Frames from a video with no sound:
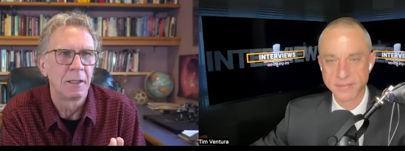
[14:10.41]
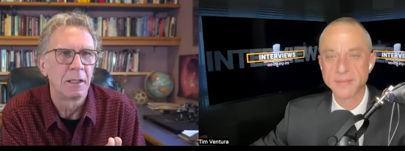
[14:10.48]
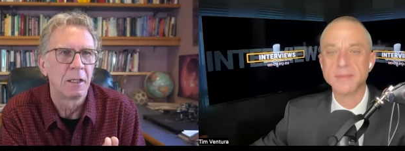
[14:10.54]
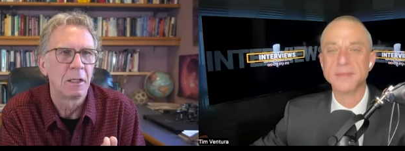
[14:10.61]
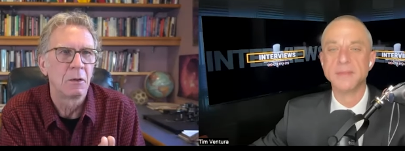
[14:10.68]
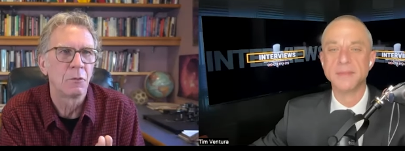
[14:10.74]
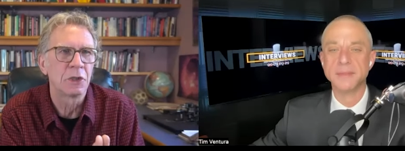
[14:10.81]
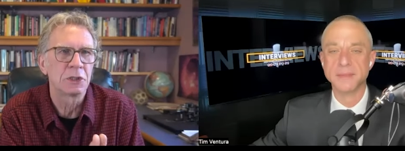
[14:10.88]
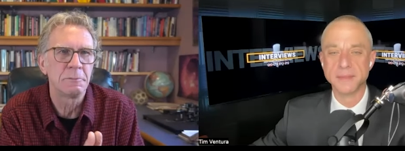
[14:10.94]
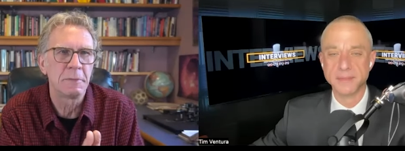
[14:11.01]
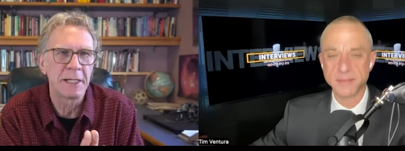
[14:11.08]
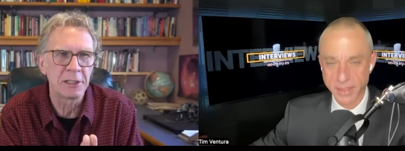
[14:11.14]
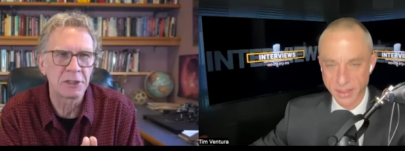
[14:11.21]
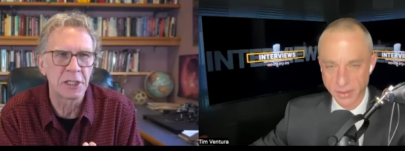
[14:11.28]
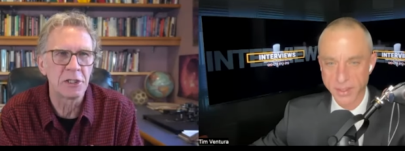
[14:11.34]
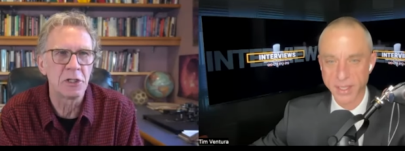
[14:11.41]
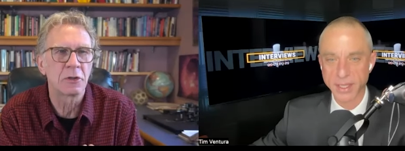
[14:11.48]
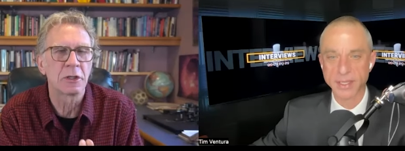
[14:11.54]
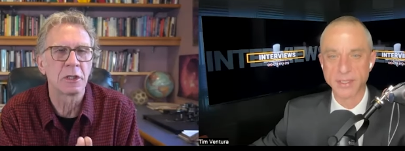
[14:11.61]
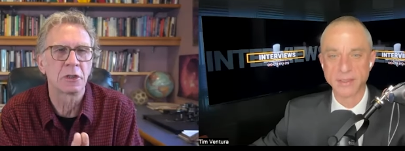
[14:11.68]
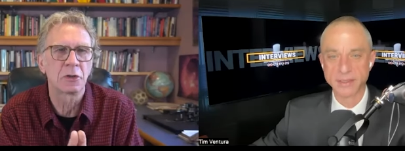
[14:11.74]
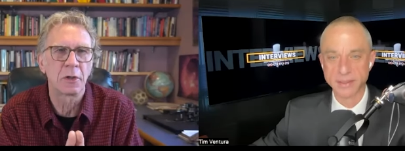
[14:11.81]
Speaker 1: mm, which means that okay. you
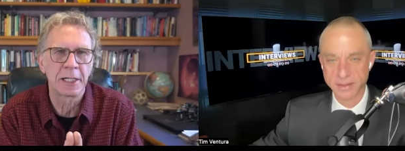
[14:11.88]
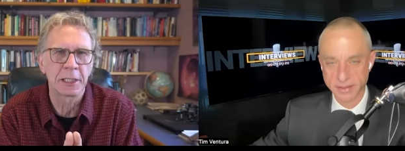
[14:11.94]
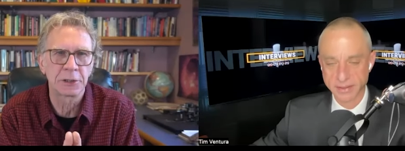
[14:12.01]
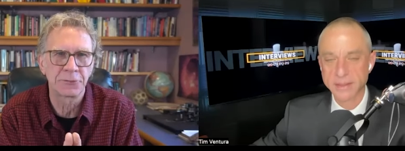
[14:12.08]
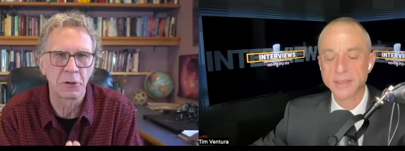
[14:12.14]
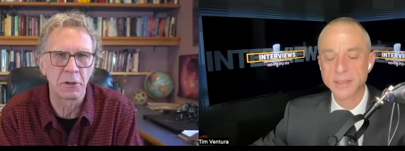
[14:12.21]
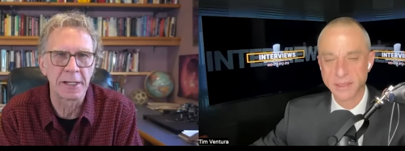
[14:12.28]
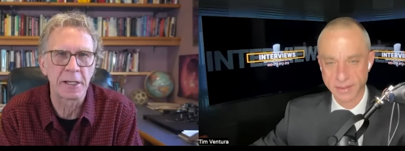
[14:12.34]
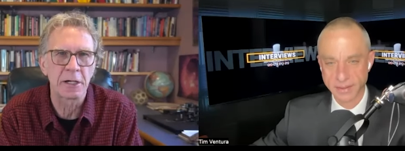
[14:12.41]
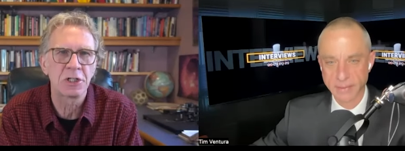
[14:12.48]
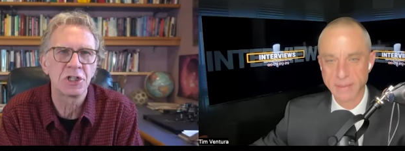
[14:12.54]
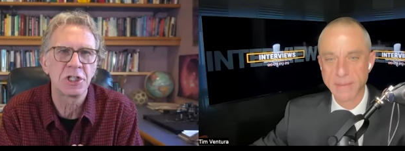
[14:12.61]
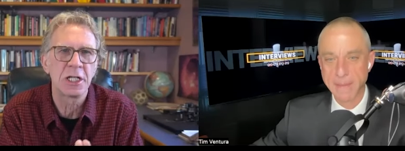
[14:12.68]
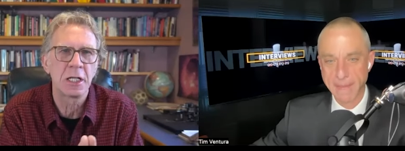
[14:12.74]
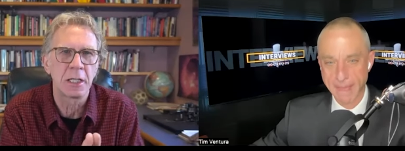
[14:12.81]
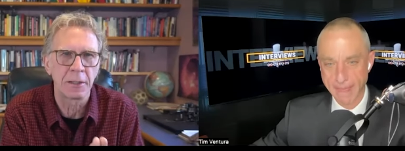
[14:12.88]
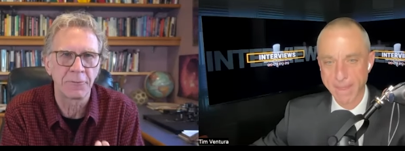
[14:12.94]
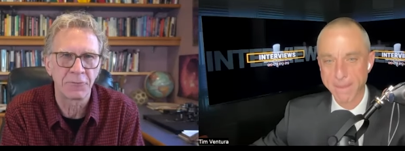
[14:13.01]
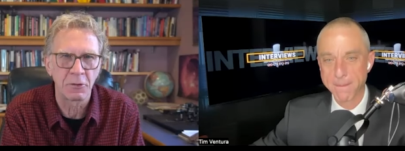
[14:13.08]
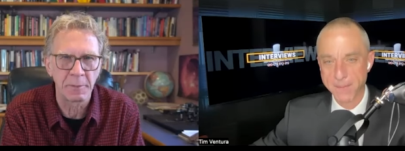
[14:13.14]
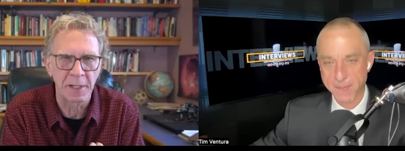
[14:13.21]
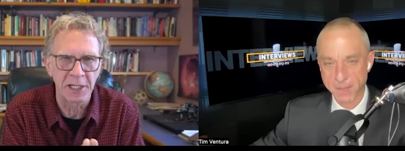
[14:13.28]
can transfer energy and
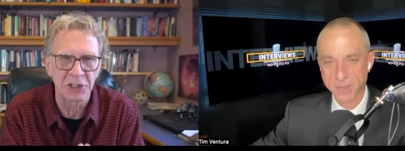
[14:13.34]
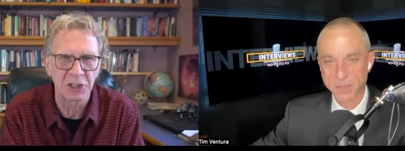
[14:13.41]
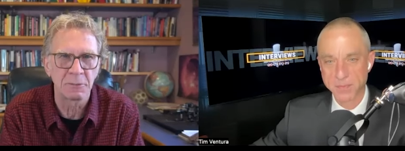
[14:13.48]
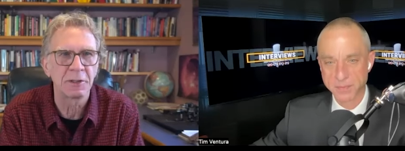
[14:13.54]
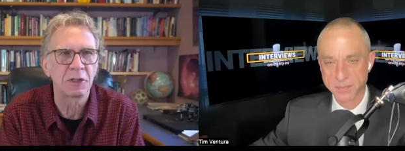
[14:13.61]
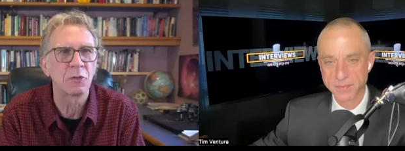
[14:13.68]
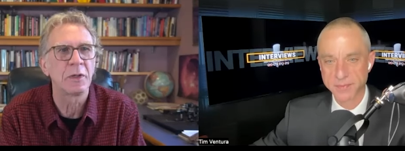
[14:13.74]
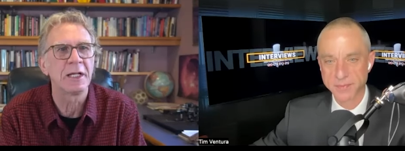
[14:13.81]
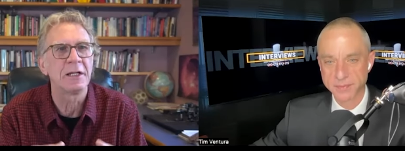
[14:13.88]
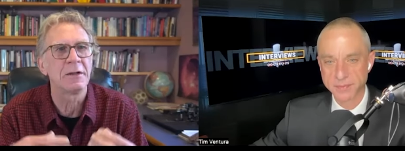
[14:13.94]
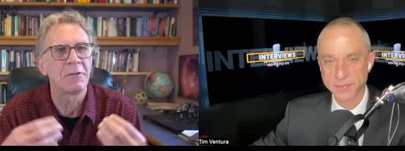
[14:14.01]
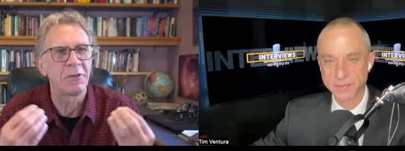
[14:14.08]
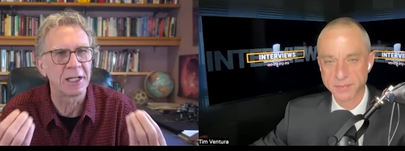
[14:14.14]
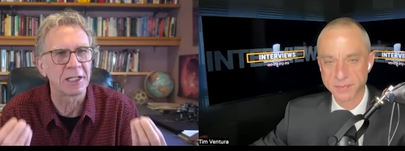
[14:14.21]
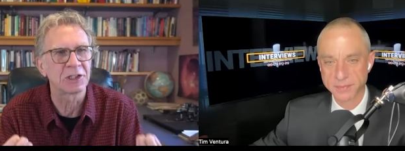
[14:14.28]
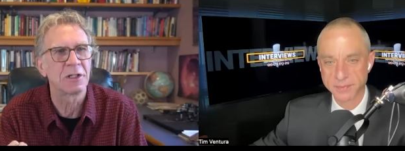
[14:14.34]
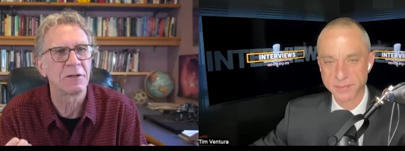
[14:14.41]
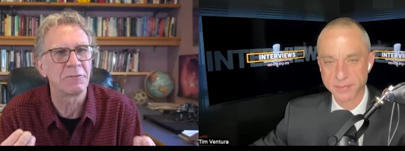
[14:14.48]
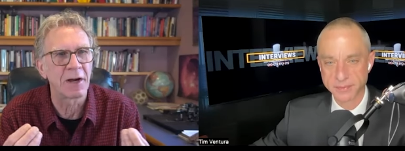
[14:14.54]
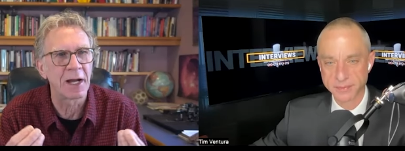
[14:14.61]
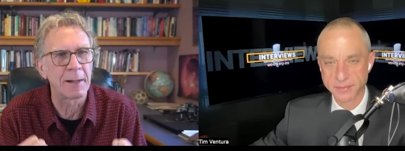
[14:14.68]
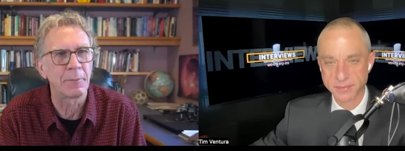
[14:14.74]
information between things that
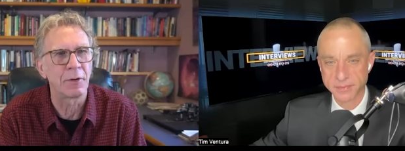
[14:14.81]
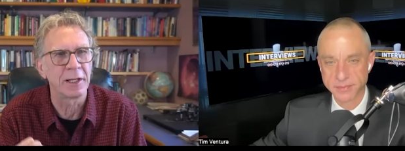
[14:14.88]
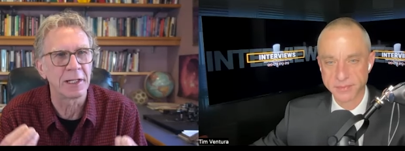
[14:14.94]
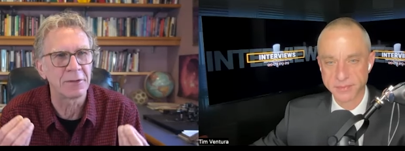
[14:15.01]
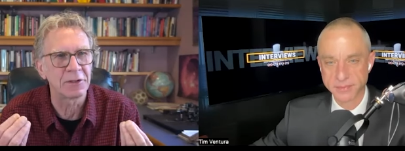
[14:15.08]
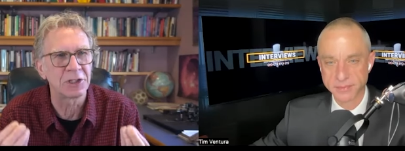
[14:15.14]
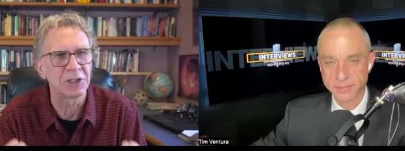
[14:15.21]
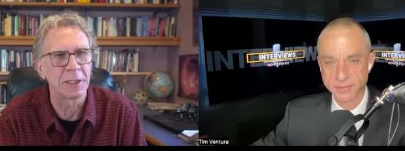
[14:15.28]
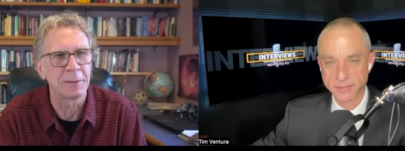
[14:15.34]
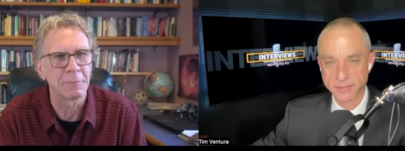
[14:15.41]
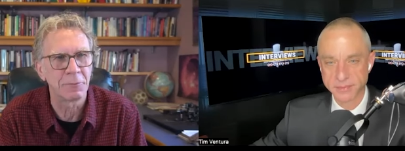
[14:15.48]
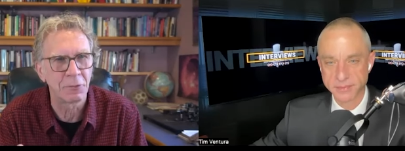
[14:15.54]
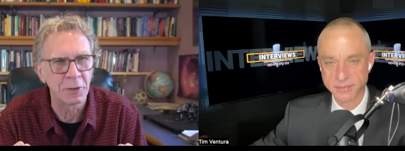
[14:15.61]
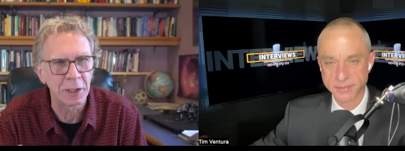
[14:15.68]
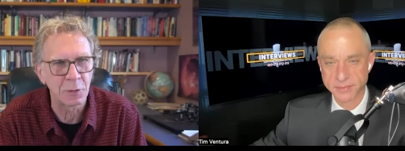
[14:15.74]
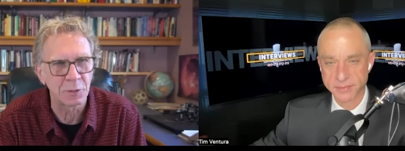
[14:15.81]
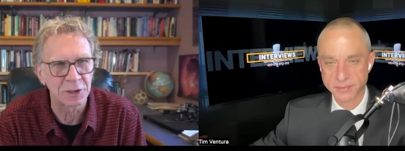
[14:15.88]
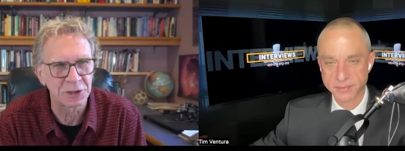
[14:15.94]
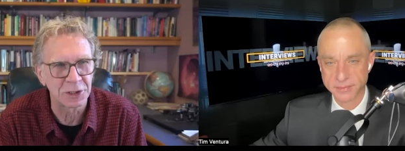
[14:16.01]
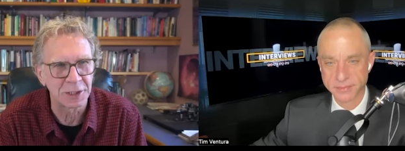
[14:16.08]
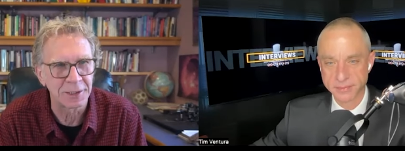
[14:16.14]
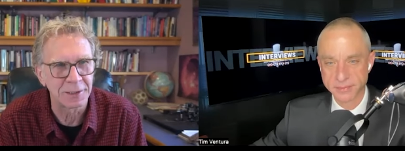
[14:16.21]
vibrate at the same
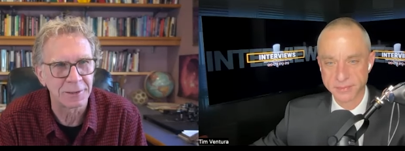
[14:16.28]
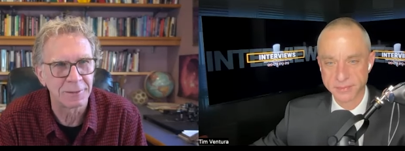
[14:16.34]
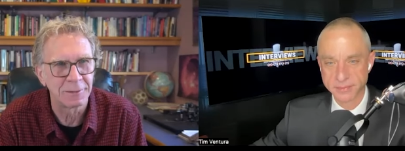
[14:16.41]
frequency.